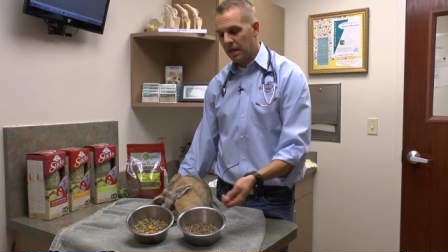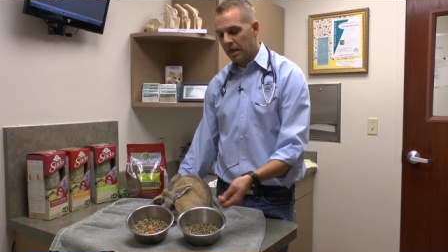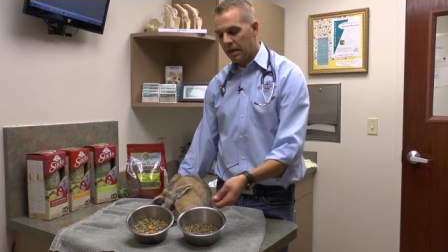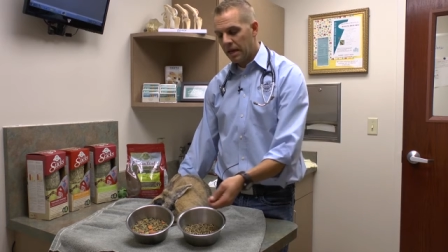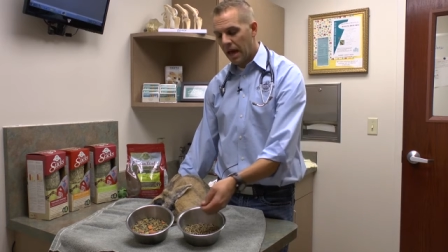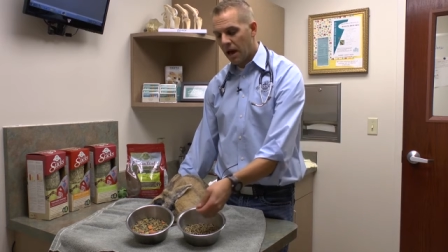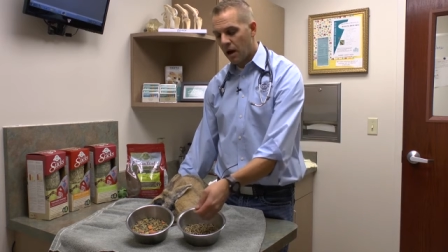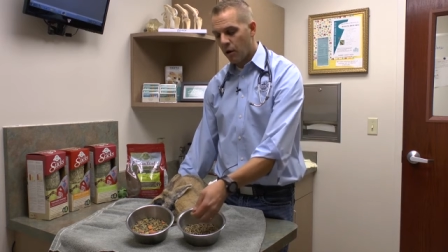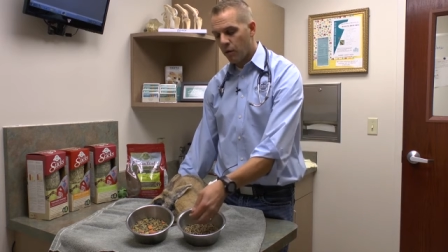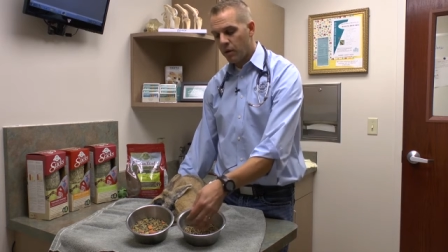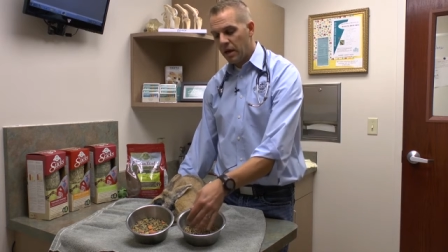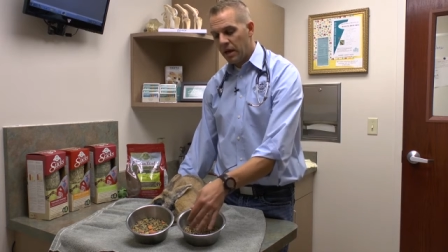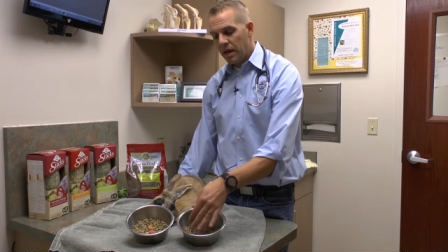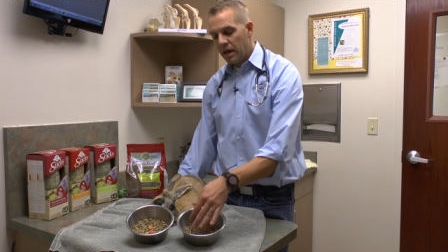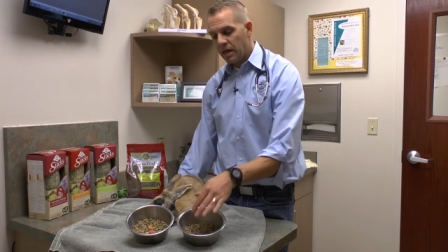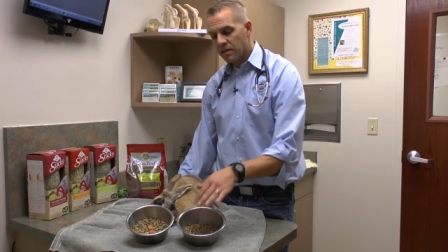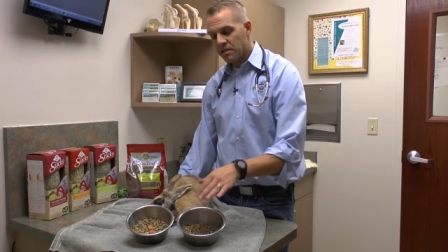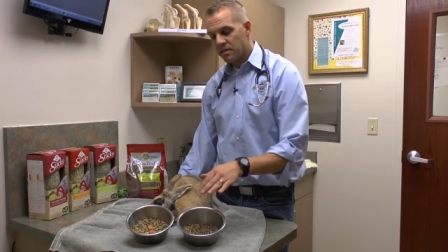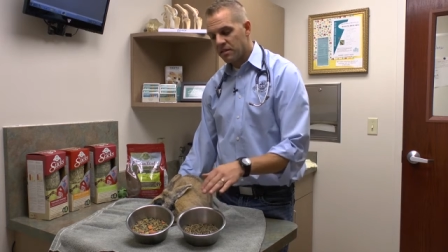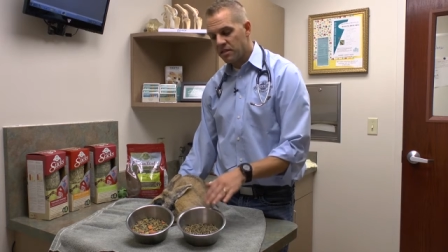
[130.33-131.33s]
Now,
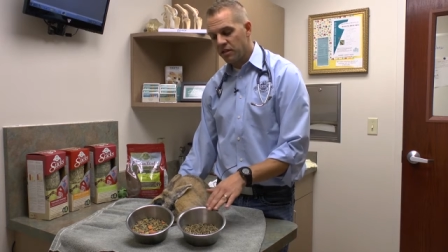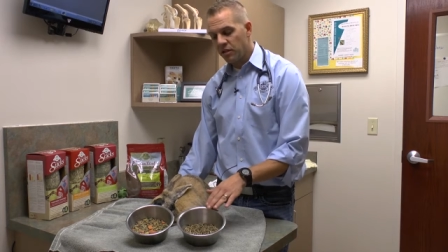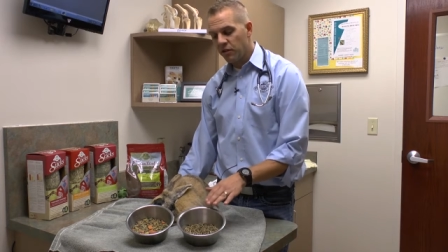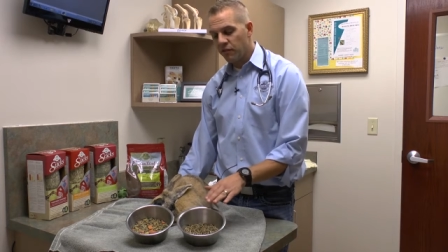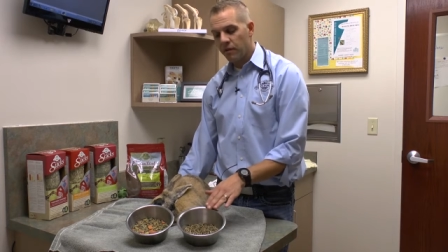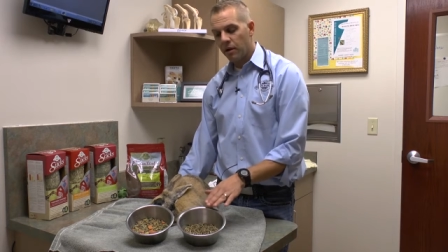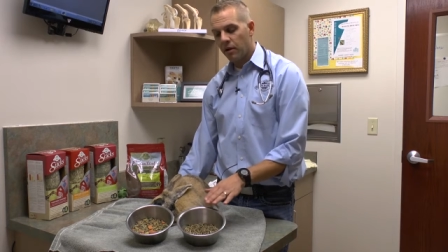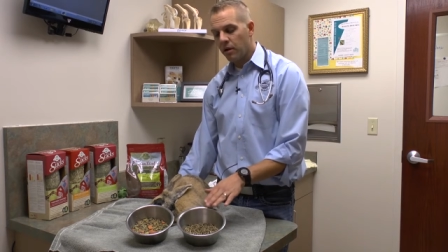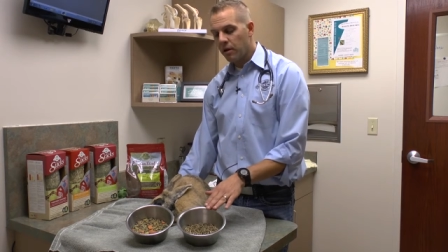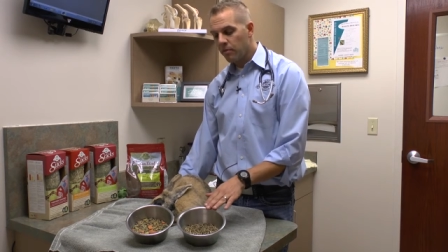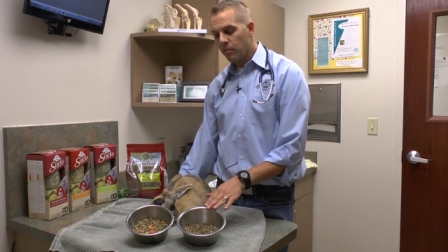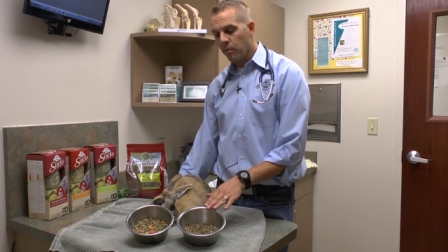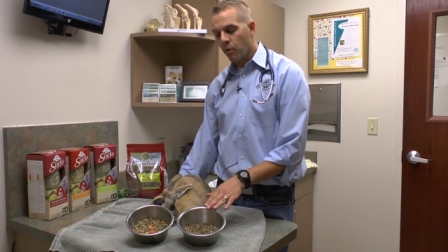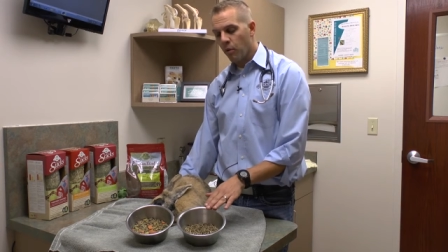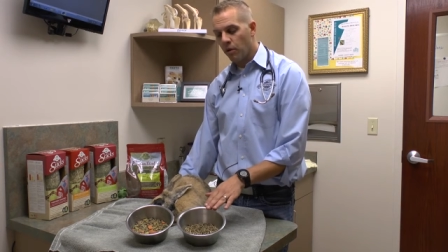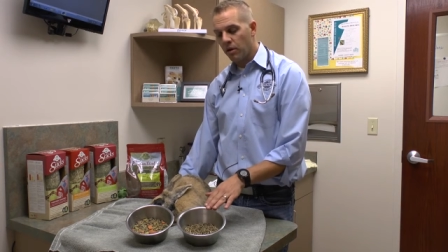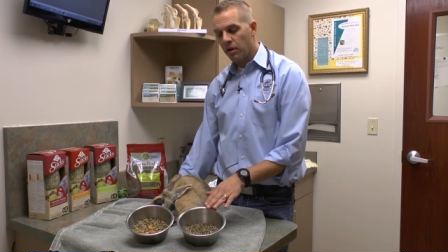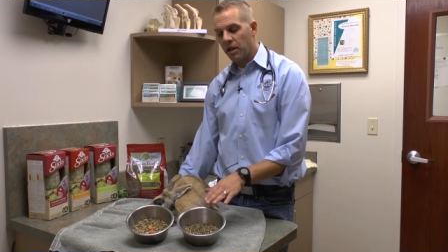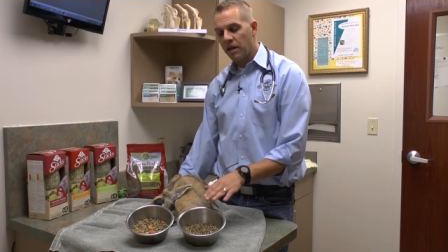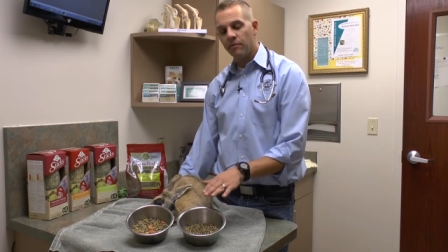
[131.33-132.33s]
it's still very
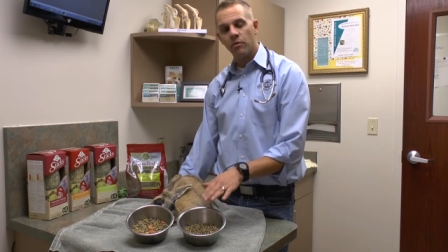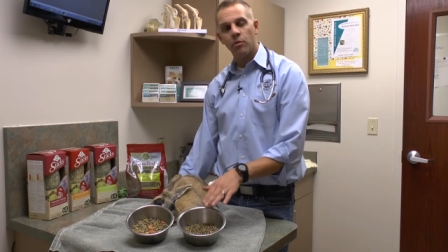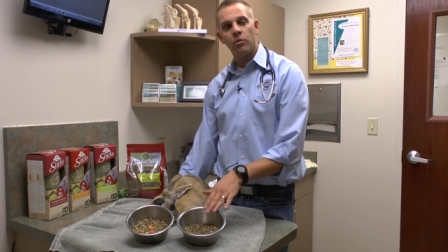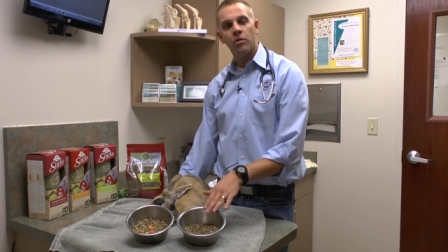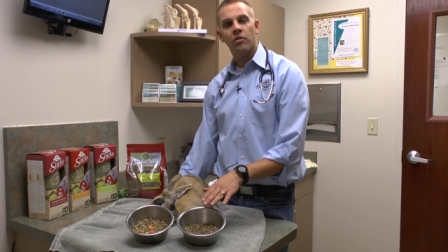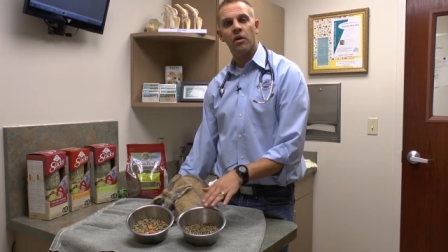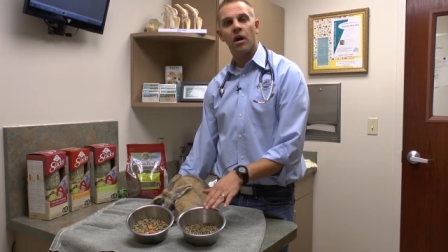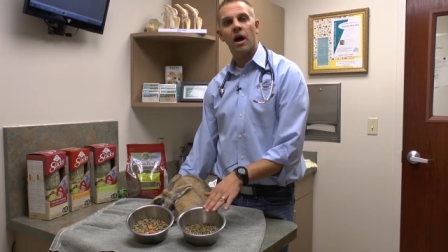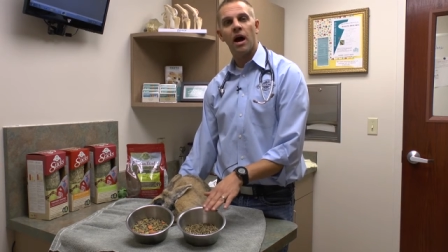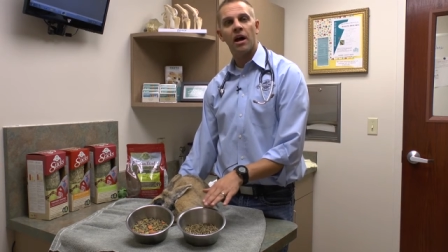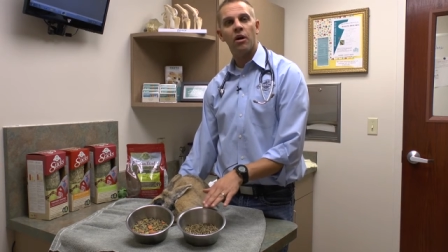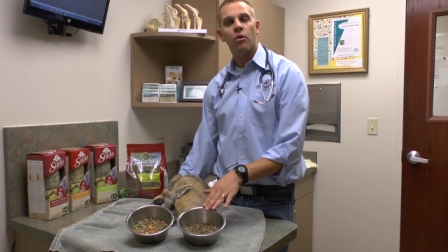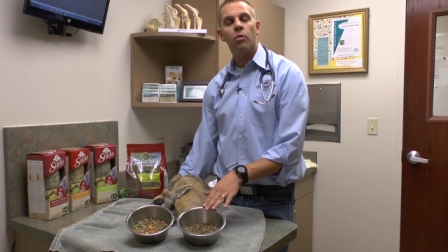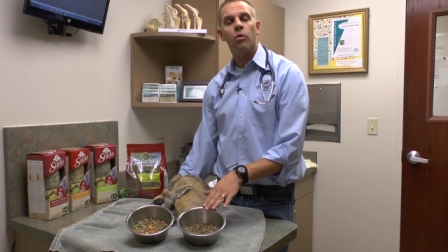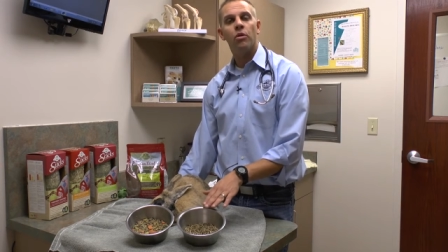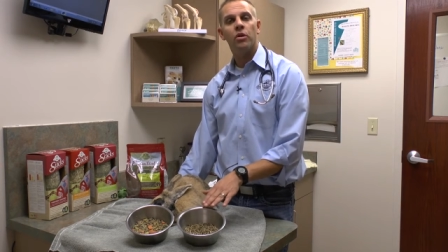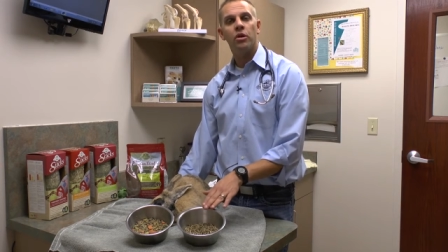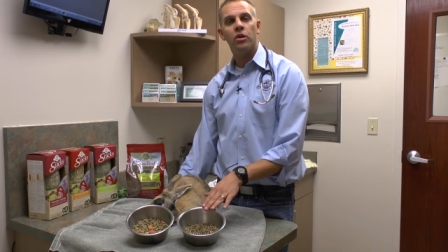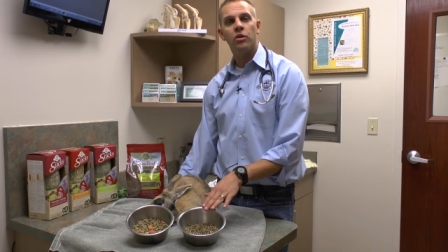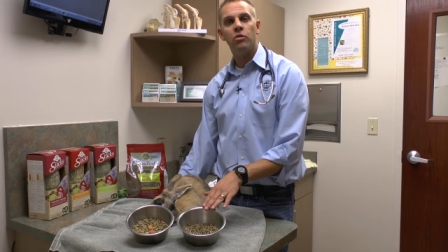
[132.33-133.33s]
important, even with a
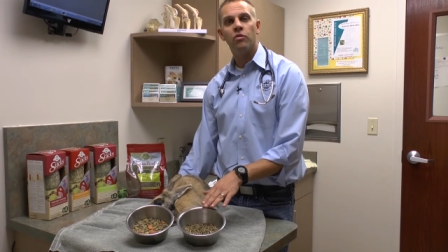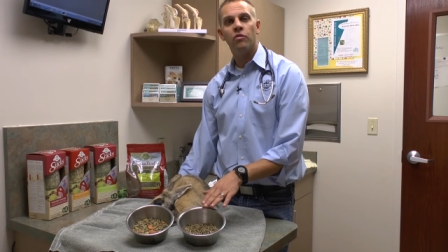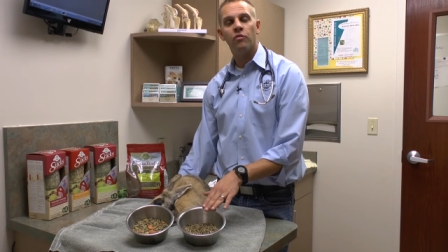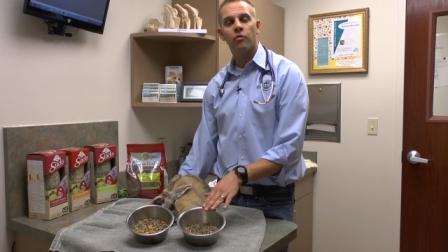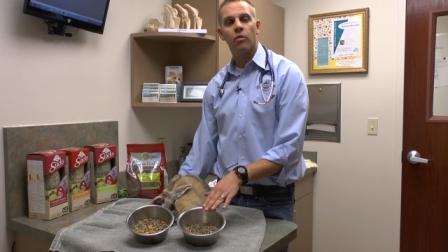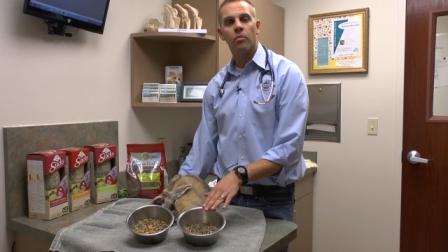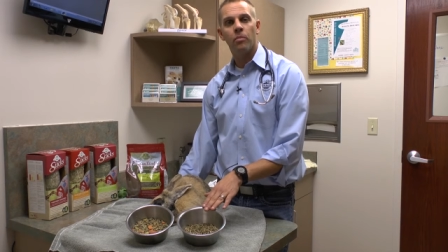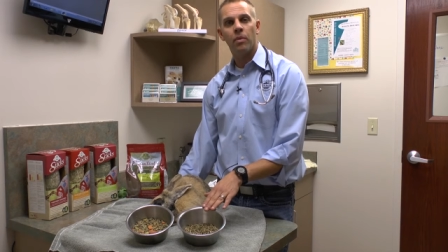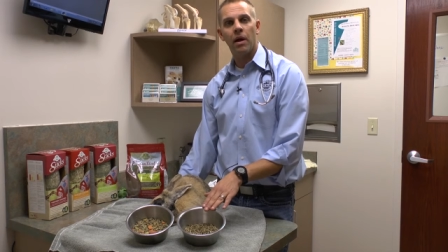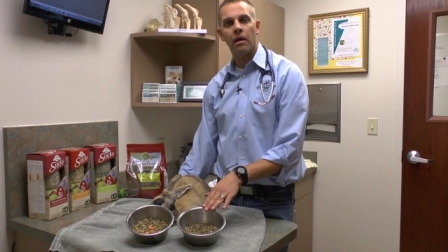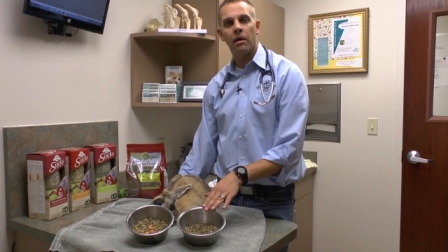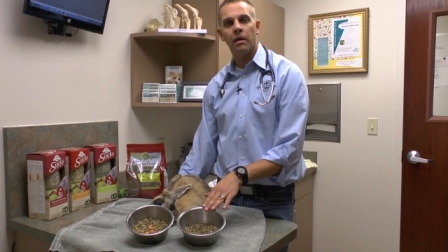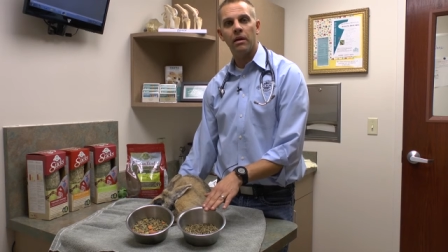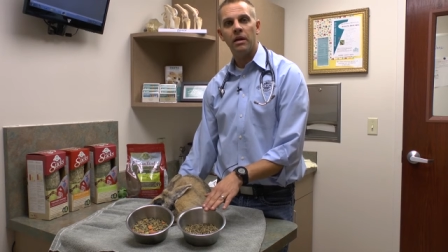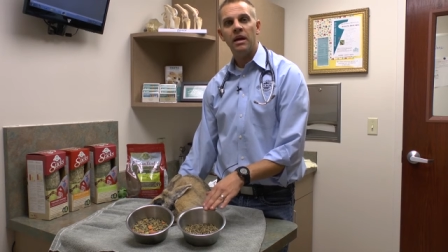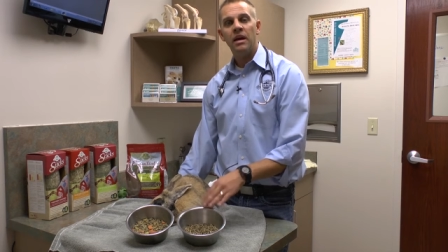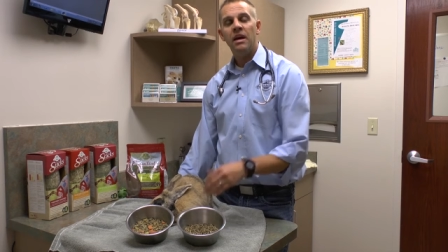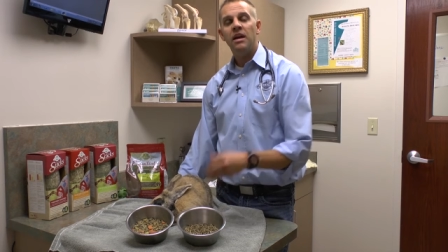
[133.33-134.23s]
high-quality uniform pellet,